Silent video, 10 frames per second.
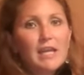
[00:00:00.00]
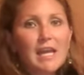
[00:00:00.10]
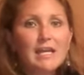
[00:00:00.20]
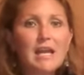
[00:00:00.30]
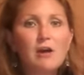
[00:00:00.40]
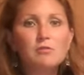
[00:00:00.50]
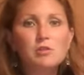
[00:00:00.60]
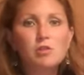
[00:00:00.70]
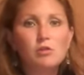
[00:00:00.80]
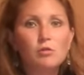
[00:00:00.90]
to hand out
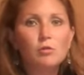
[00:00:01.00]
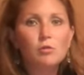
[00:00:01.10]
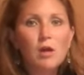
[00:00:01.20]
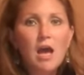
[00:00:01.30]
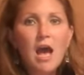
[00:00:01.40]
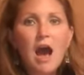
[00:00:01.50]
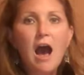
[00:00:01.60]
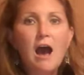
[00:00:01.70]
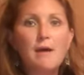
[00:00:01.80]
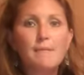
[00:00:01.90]
to
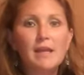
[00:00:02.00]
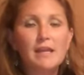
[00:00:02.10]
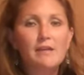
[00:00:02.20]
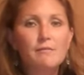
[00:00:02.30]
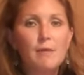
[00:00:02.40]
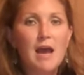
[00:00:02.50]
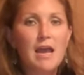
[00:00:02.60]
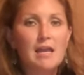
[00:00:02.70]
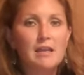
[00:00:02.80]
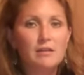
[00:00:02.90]
any of
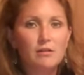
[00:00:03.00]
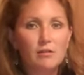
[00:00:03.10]
my